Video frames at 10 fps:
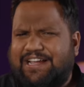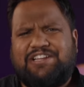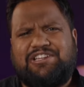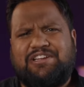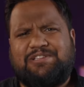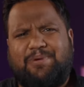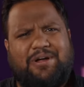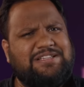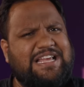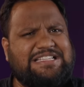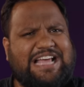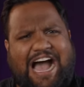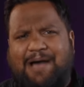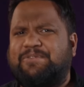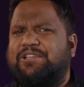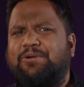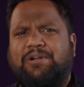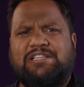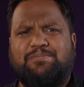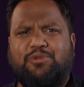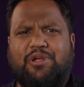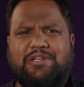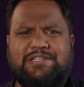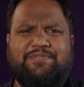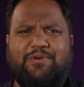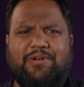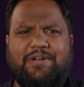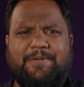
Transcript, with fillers: touch response is absolutely smooth on this phone